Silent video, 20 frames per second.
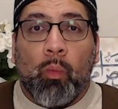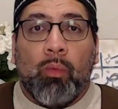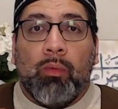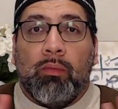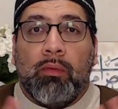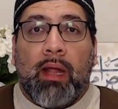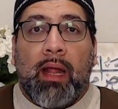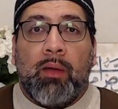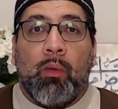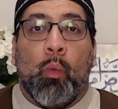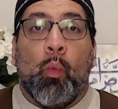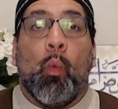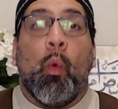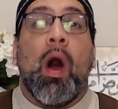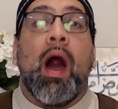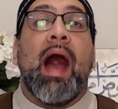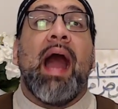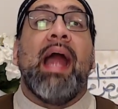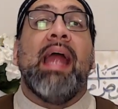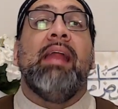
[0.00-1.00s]

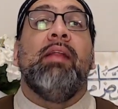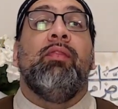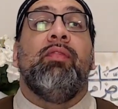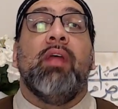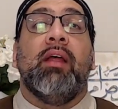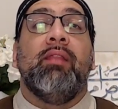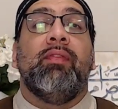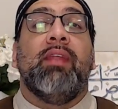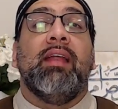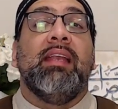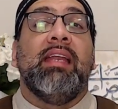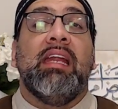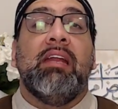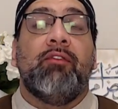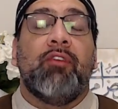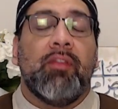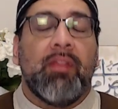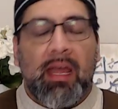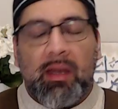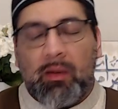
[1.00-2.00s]
why the need for
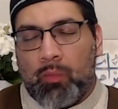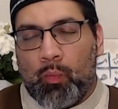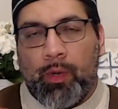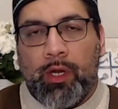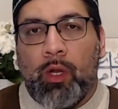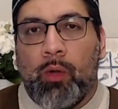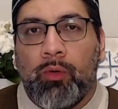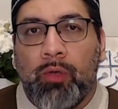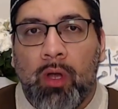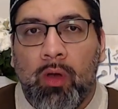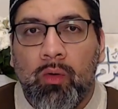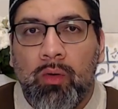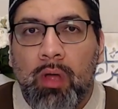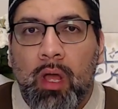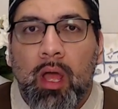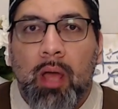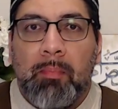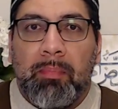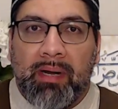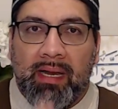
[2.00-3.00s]
that, we don't know,
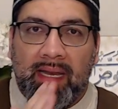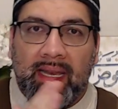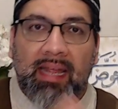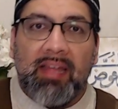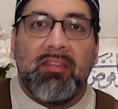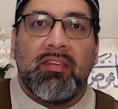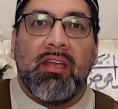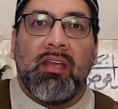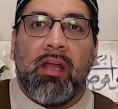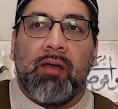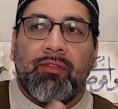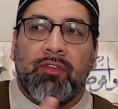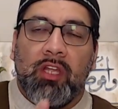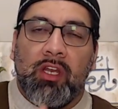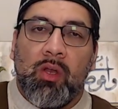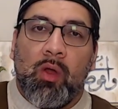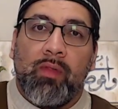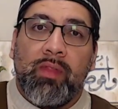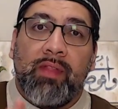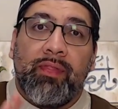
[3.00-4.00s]
but it is enough to know
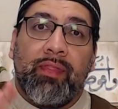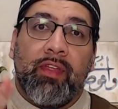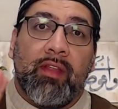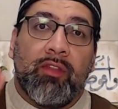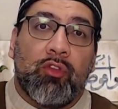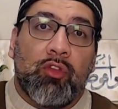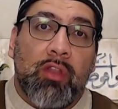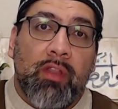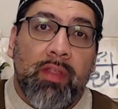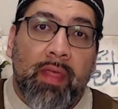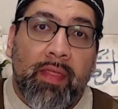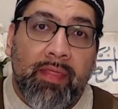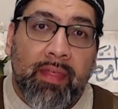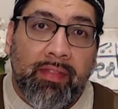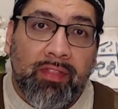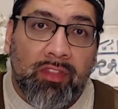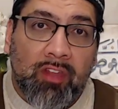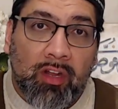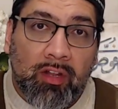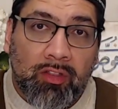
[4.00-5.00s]
that
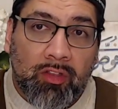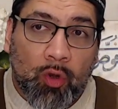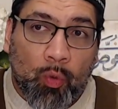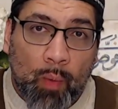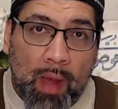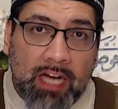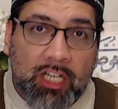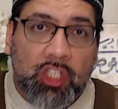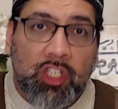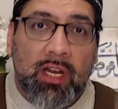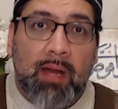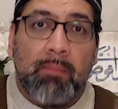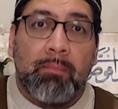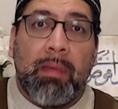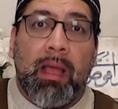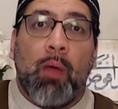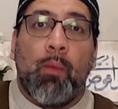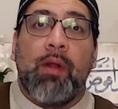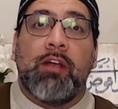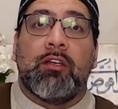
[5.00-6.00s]
the direction by
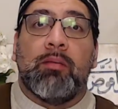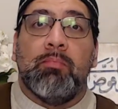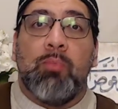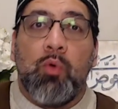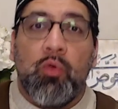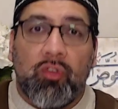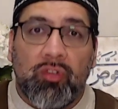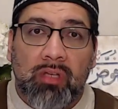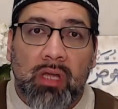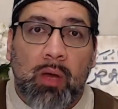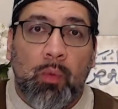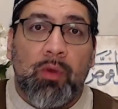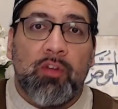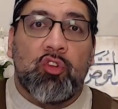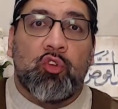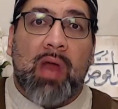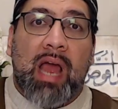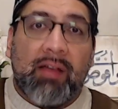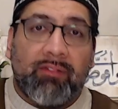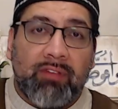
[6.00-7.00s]
which Musa was
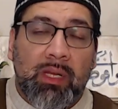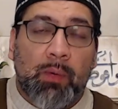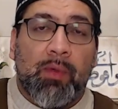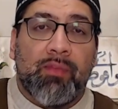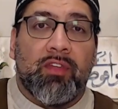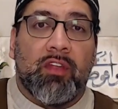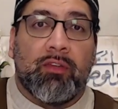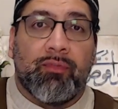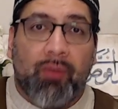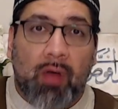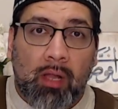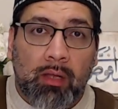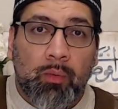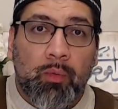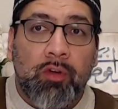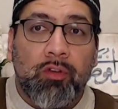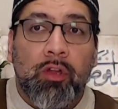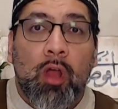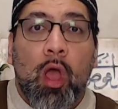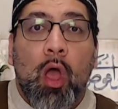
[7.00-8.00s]
traveling with his followers
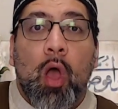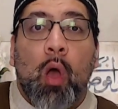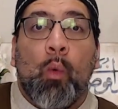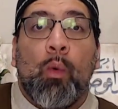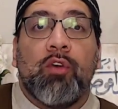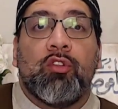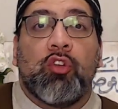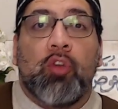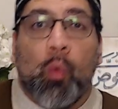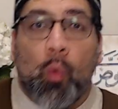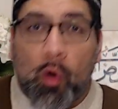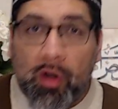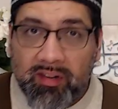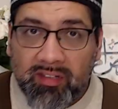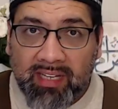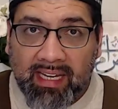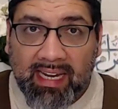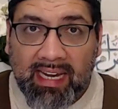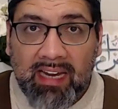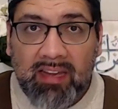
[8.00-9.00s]
was towards the
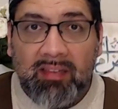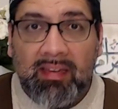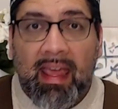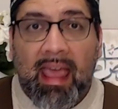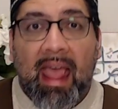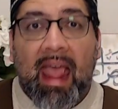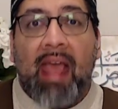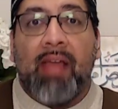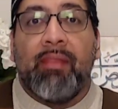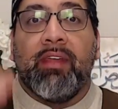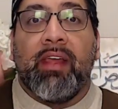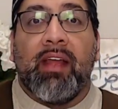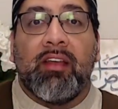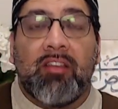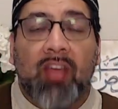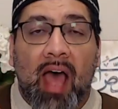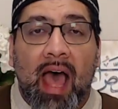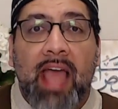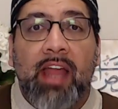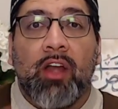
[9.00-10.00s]
east, and the
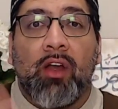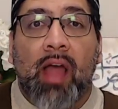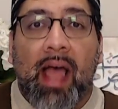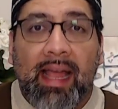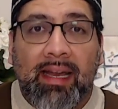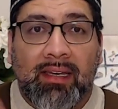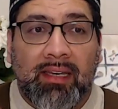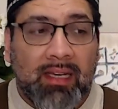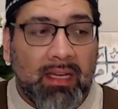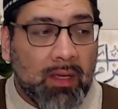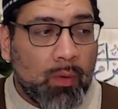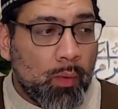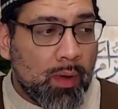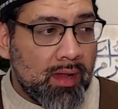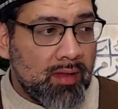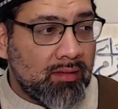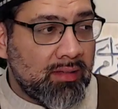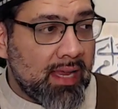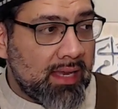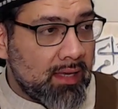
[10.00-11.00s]
entire idea was
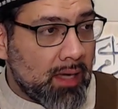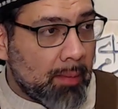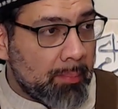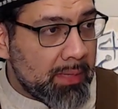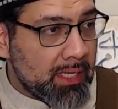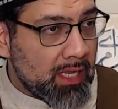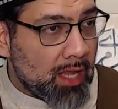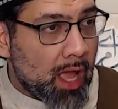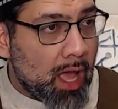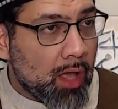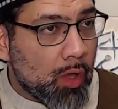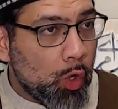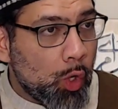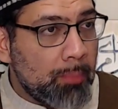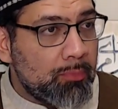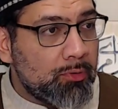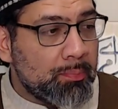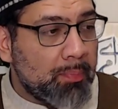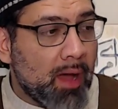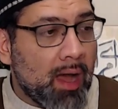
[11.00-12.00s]
that Nabi Yaqub's
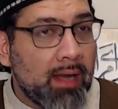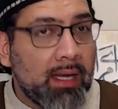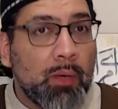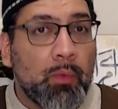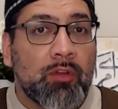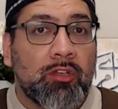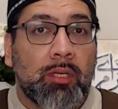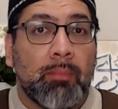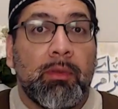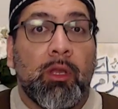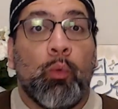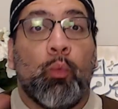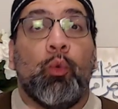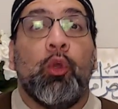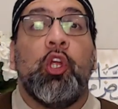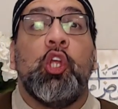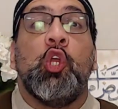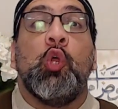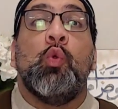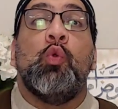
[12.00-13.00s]
body was to be
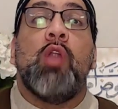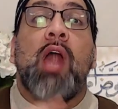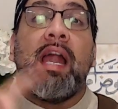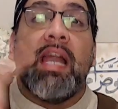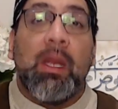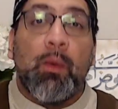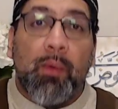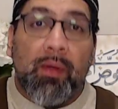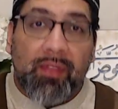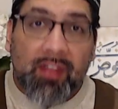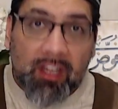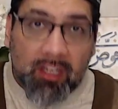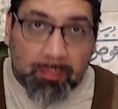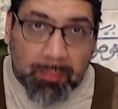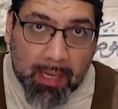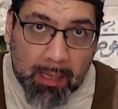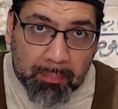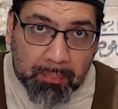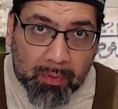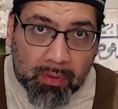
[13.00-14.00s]
reunited with his
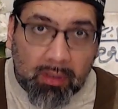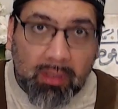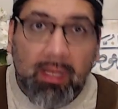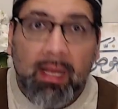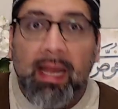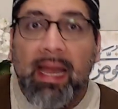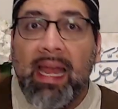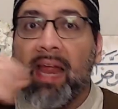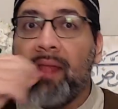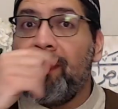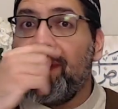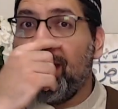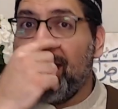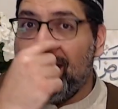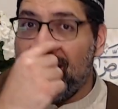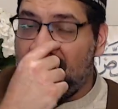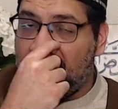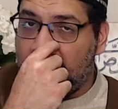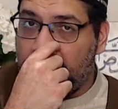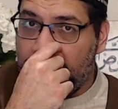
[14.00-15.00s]
people in the
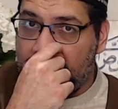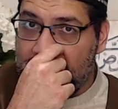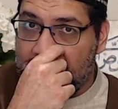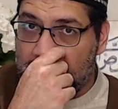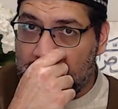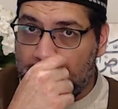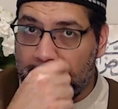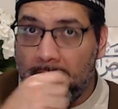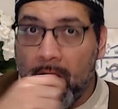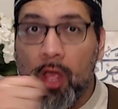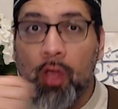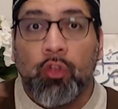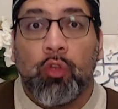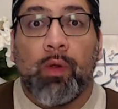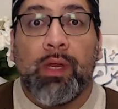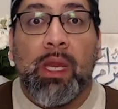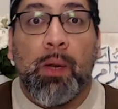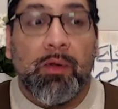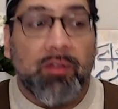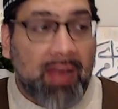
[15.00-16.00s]
east of Egypt. So he
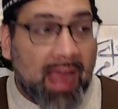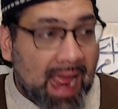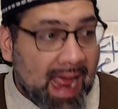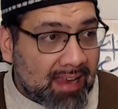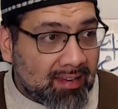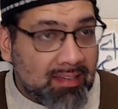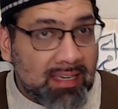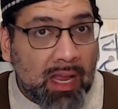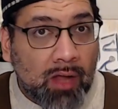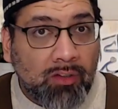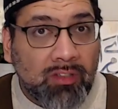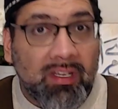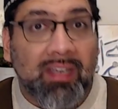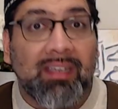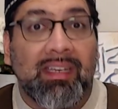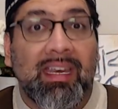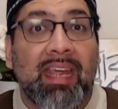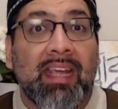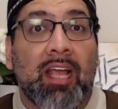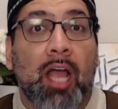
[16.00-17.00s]
was asked now to
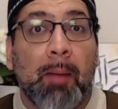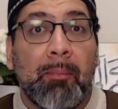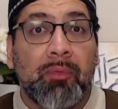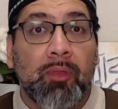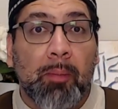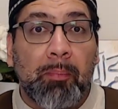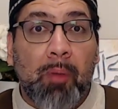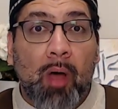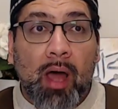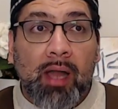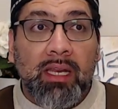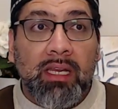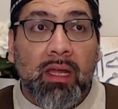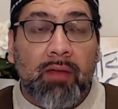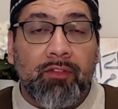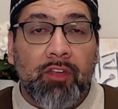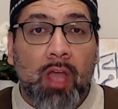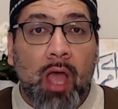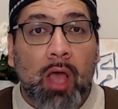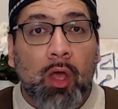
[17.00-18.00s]
dig up the body of
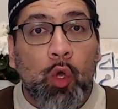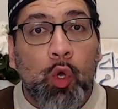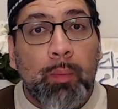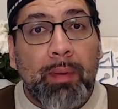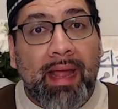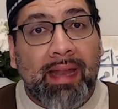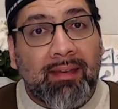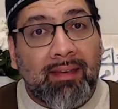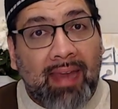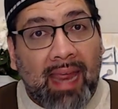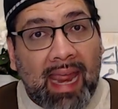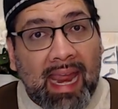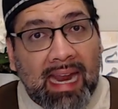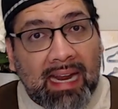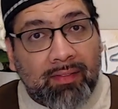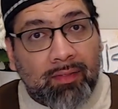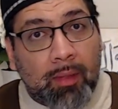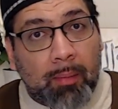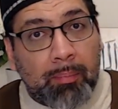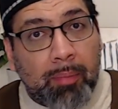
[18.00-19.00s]
Yaqub and take
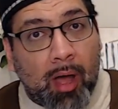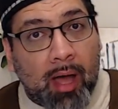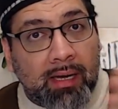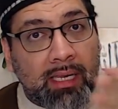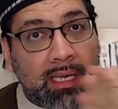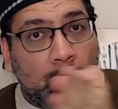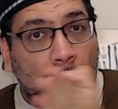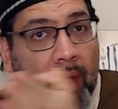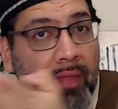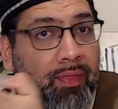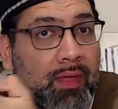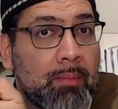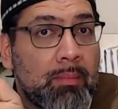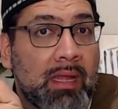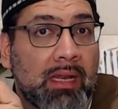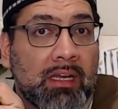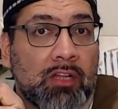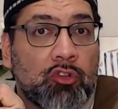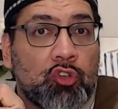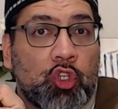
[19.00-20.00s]
the body with him in
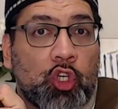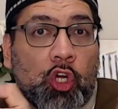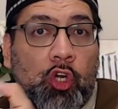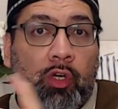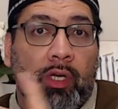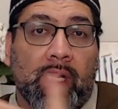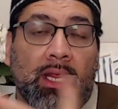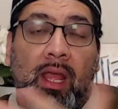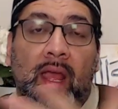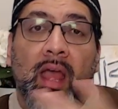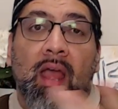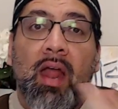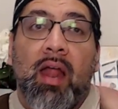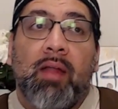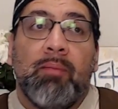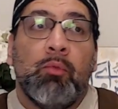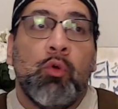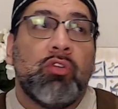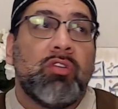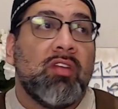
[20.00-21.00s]
his journey.
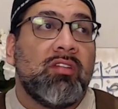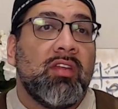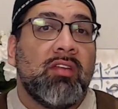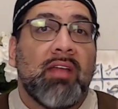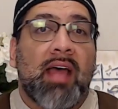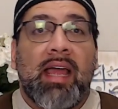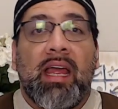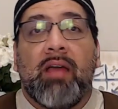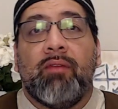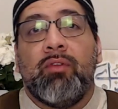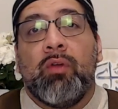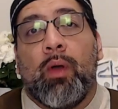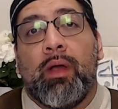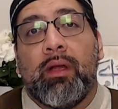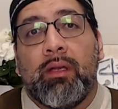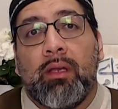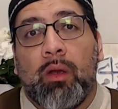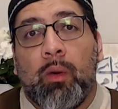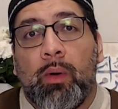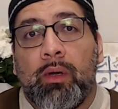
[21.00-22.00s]
Musa says, I have no
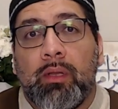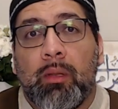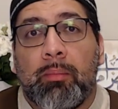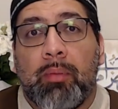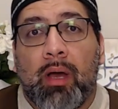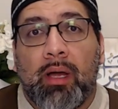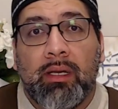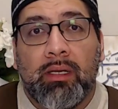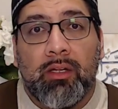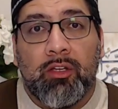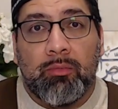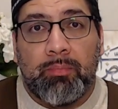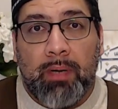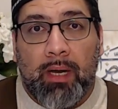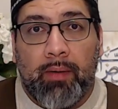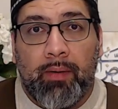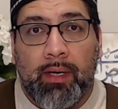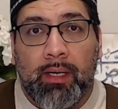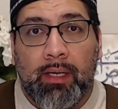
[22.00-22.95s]
idea where the body is buried.